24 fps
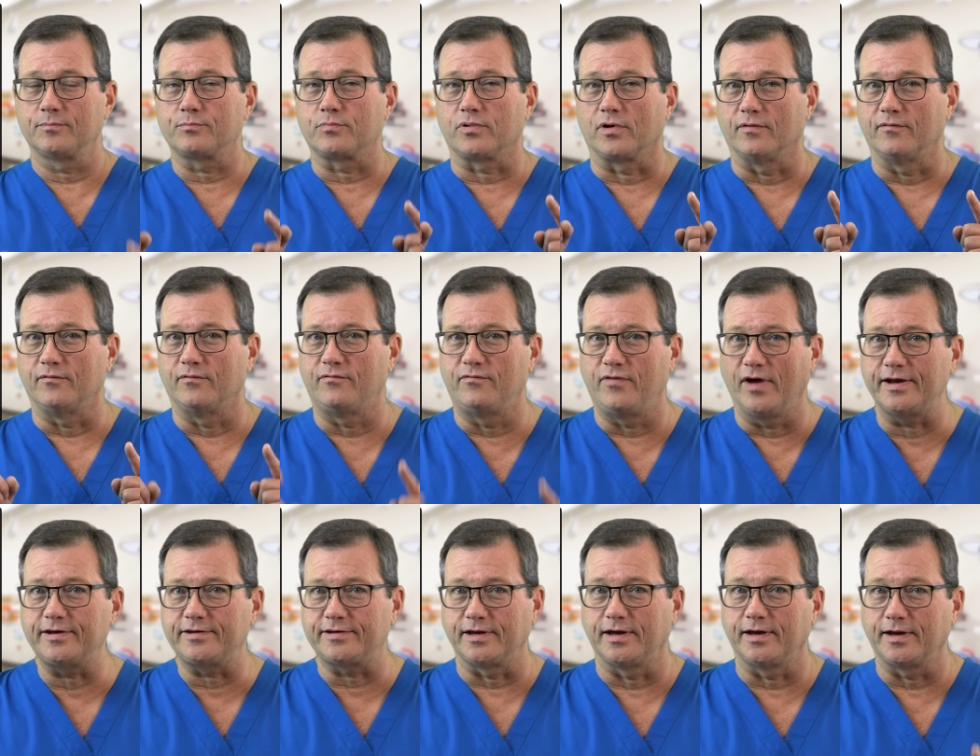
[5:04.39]

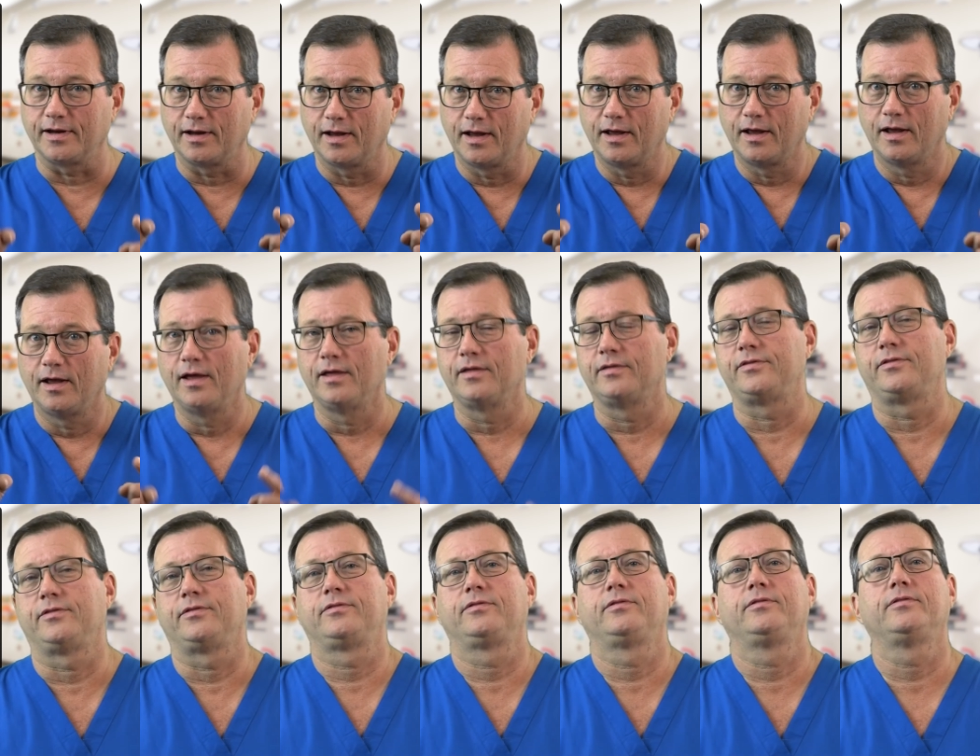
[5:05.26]
preventing
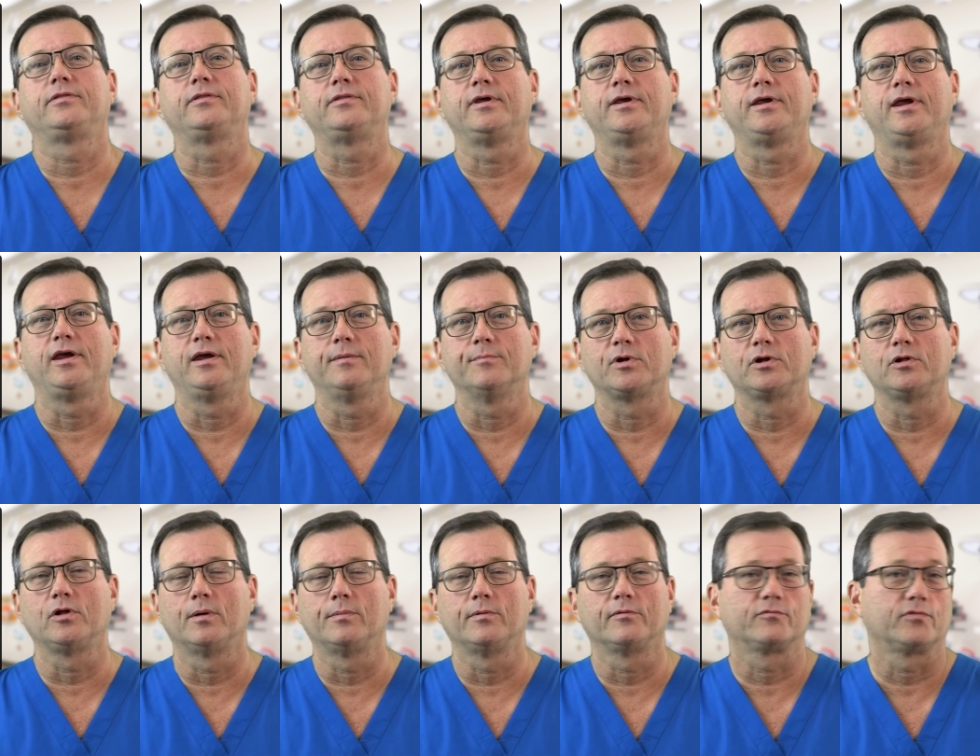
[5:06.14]
the
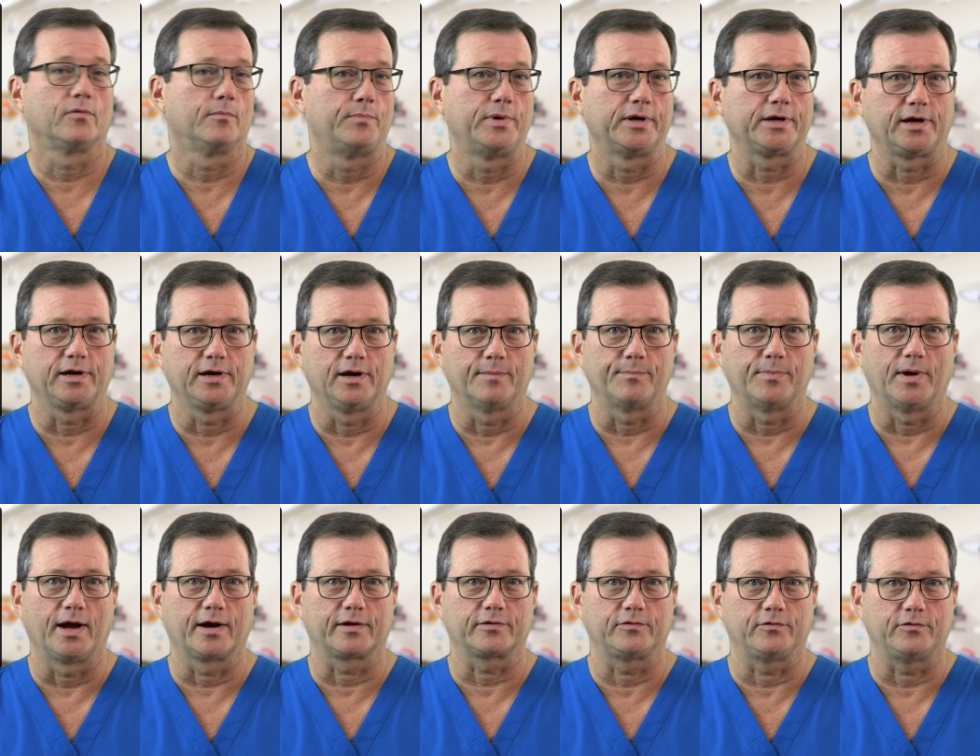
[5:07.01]
hemoglobin from picking up
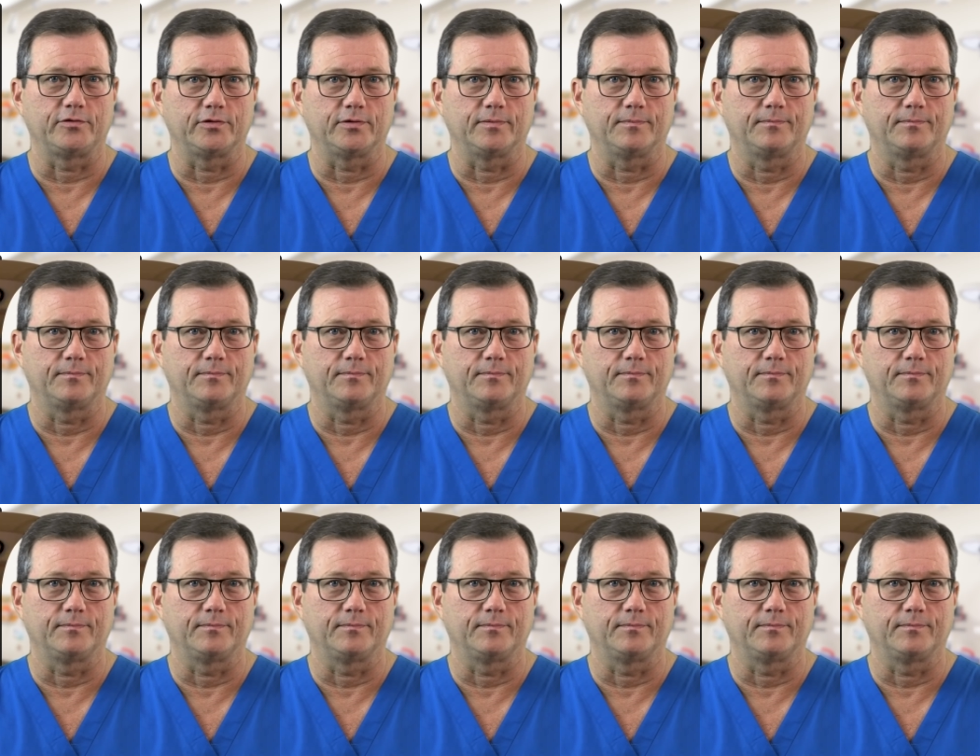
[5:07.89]
oxygen.